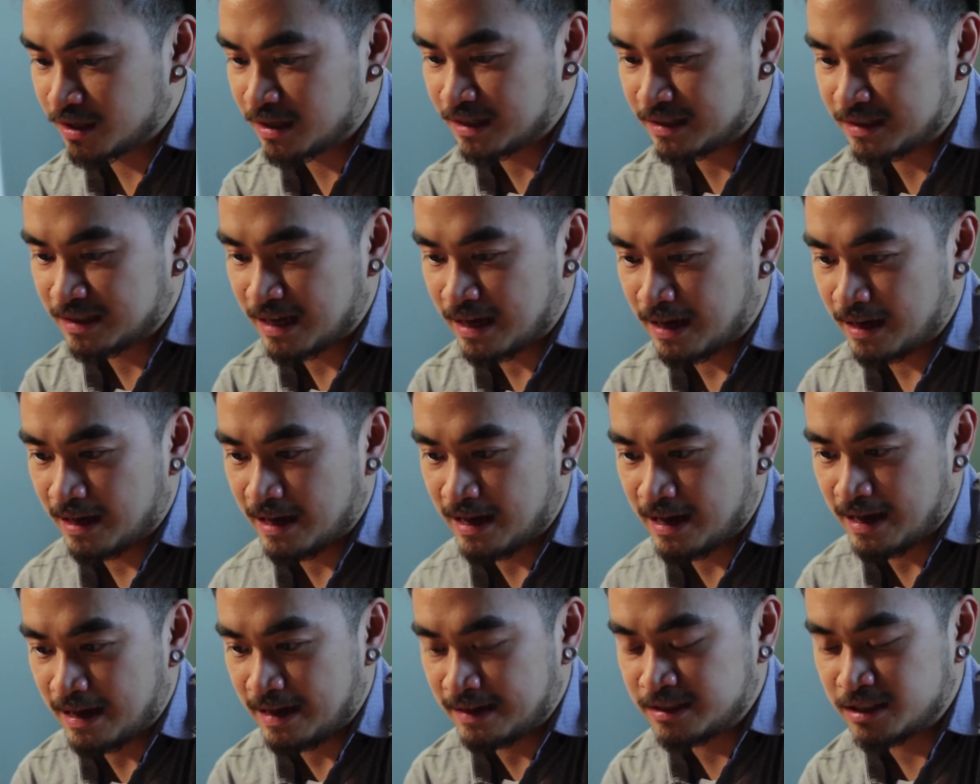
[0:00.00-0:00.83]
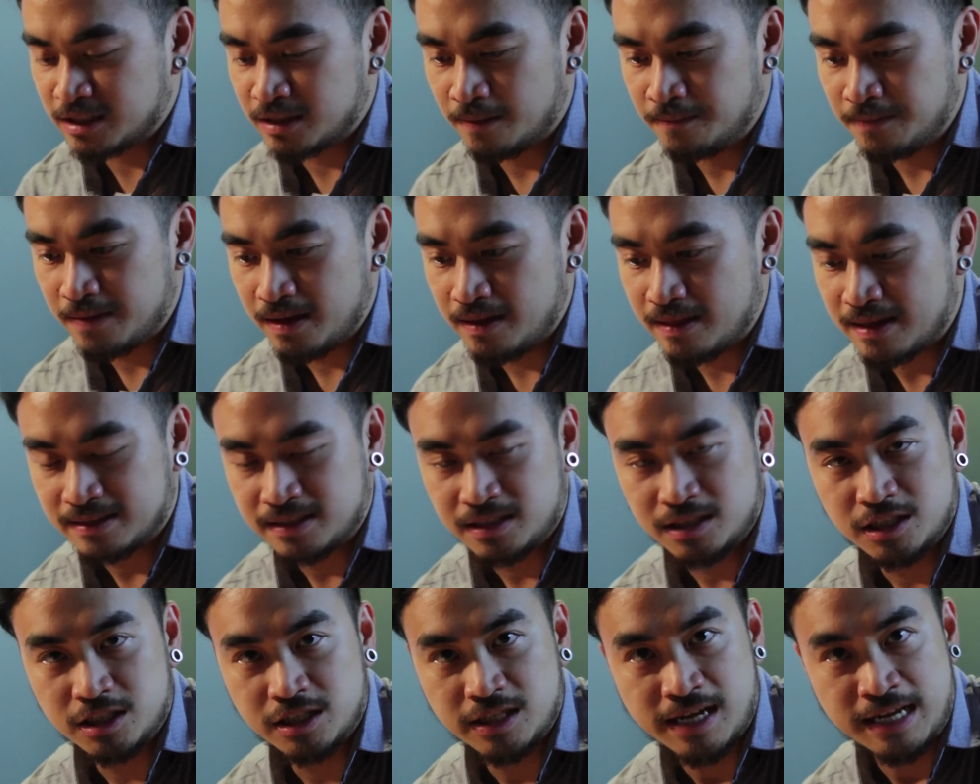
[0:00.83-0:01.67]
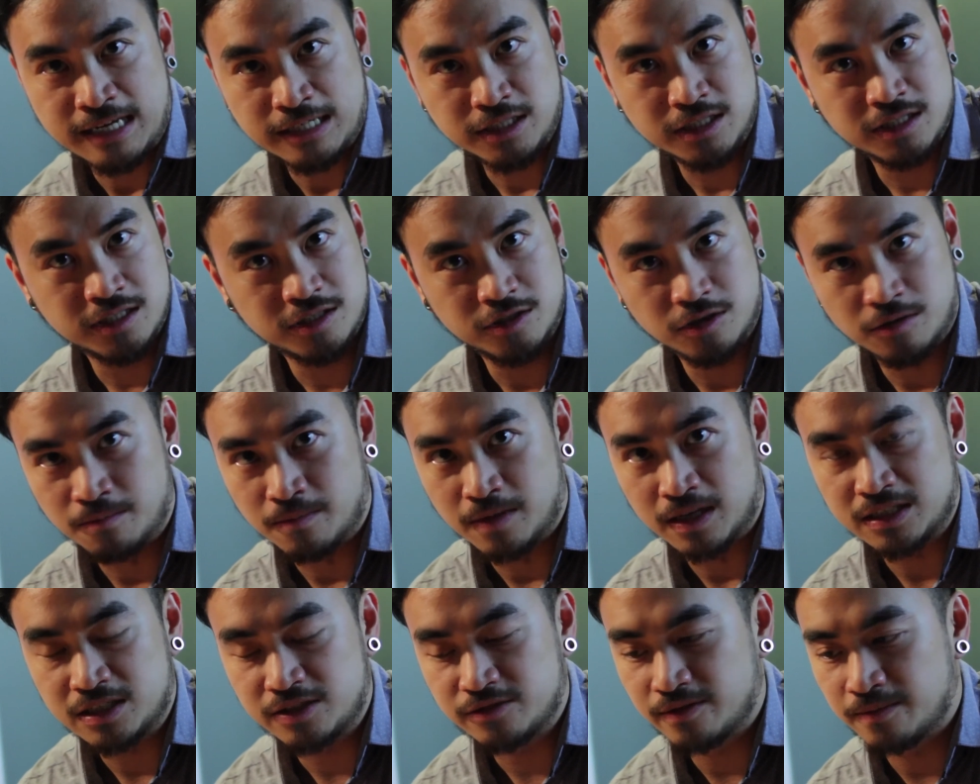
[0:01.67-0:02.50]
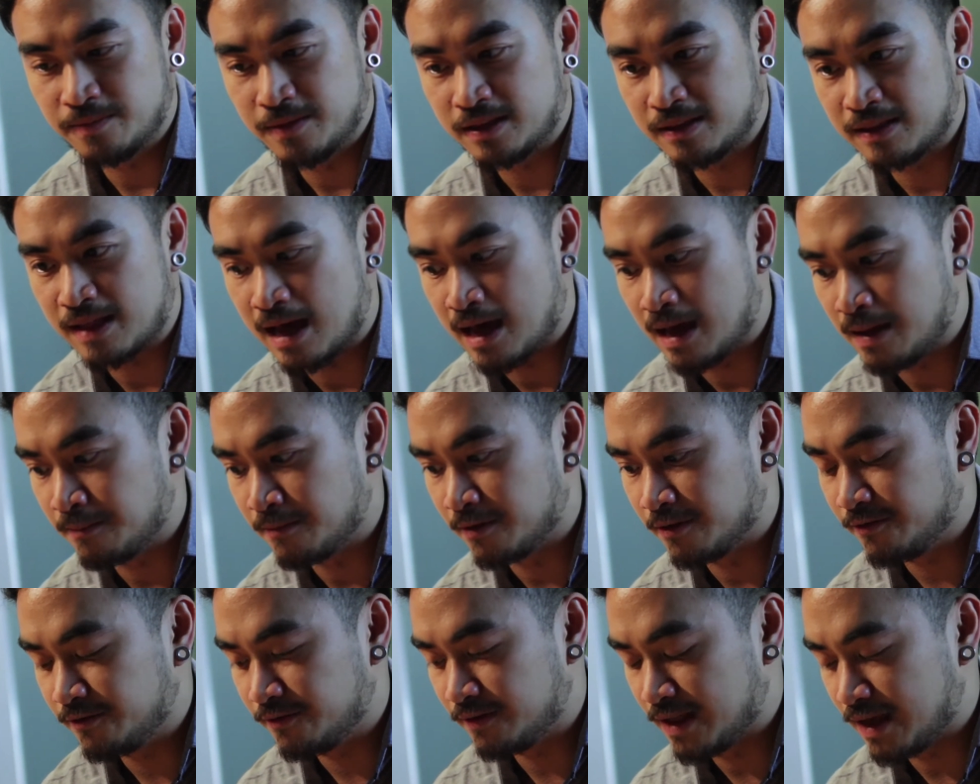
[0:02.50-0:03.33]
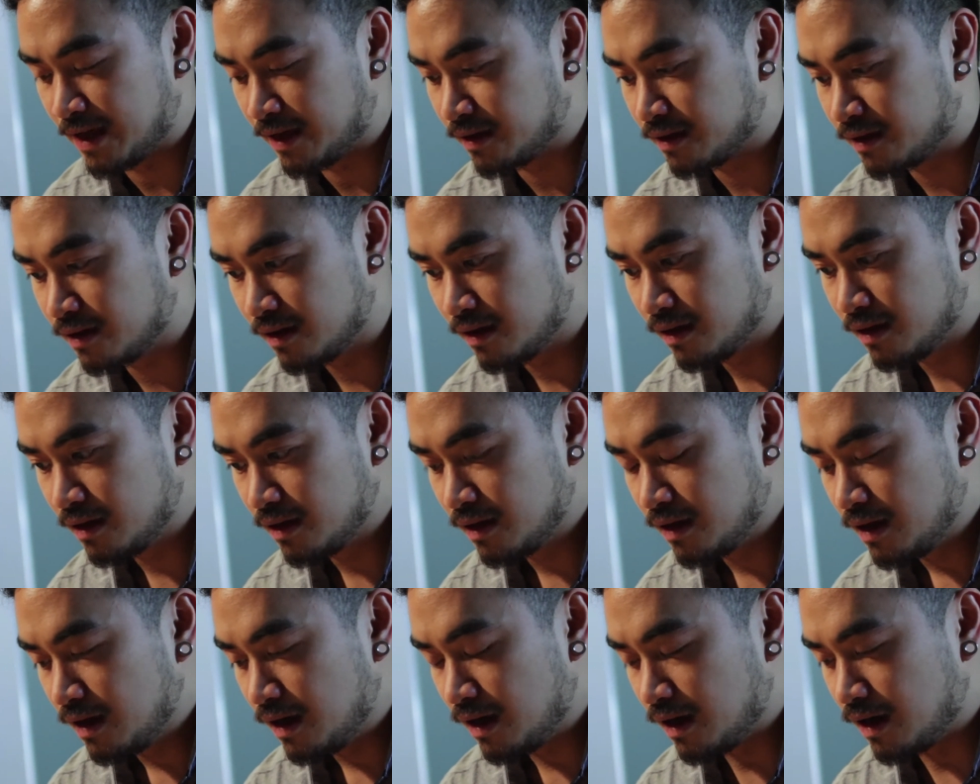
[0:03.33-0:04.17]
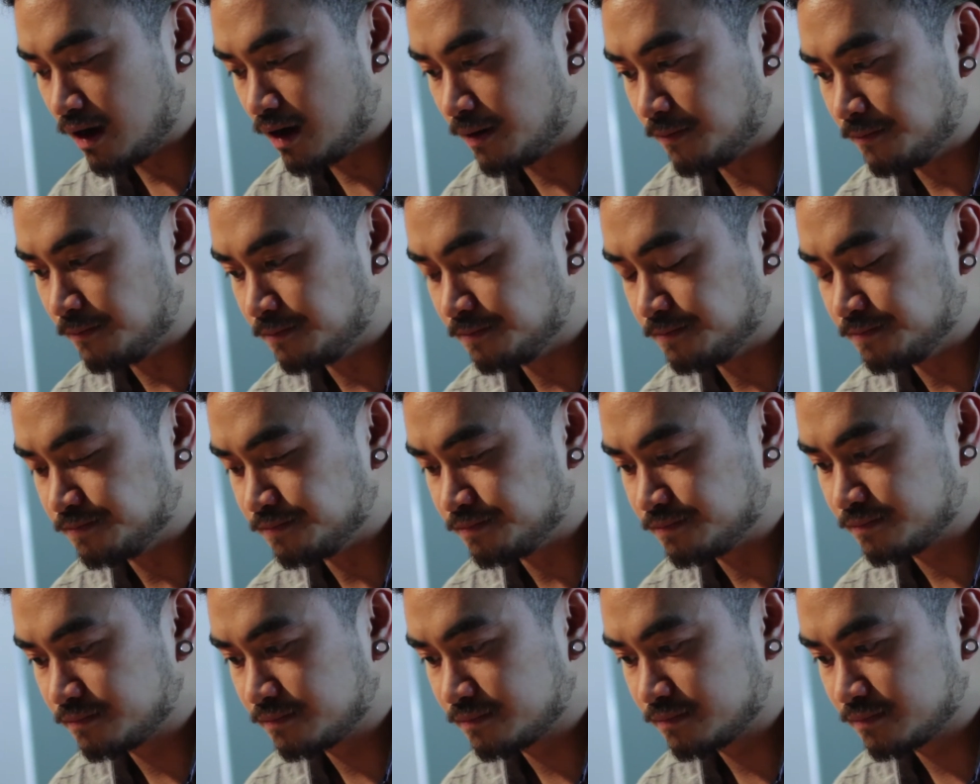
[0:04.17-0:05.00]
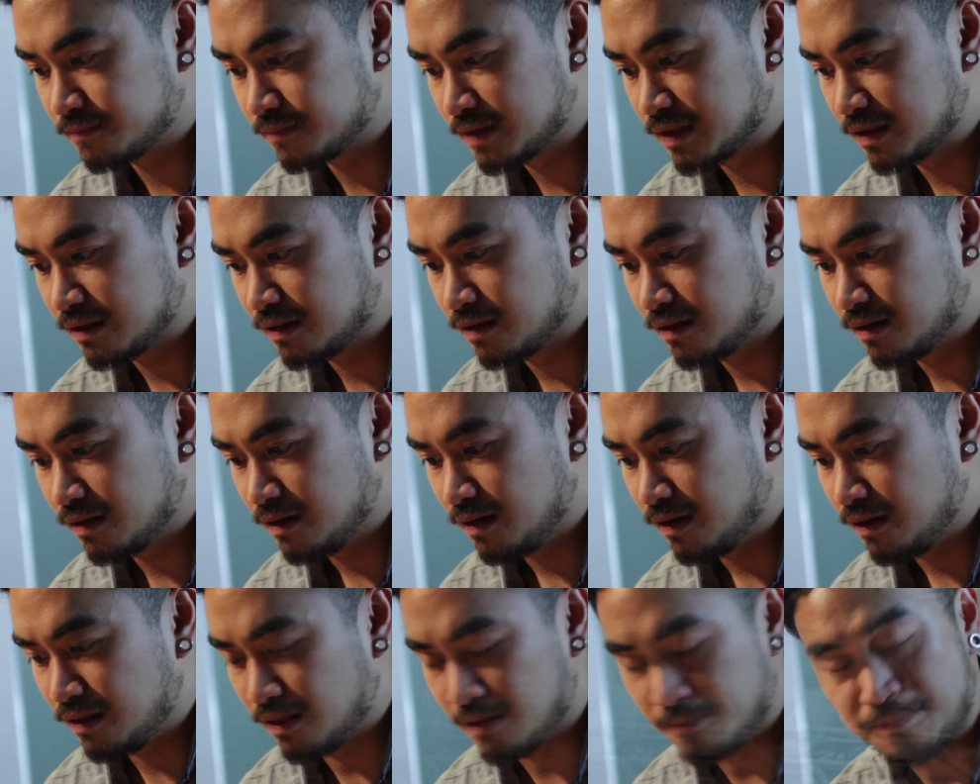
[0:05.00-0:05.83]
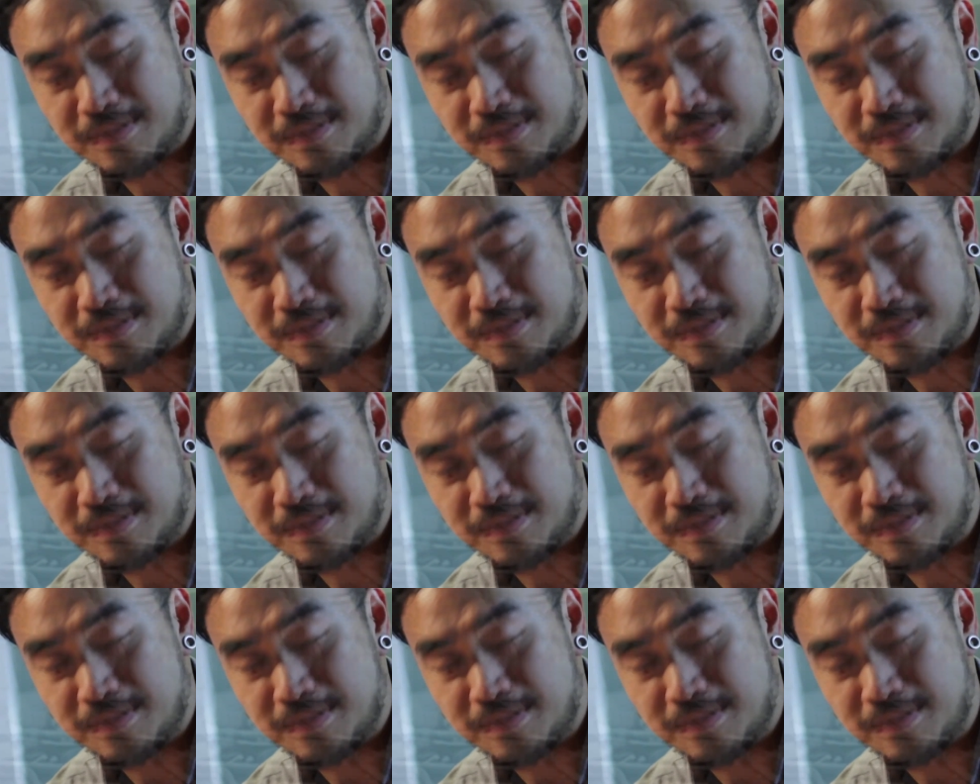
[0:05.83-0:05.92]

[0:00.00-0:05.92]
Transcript: because it's something that's changed so much from the time of like um the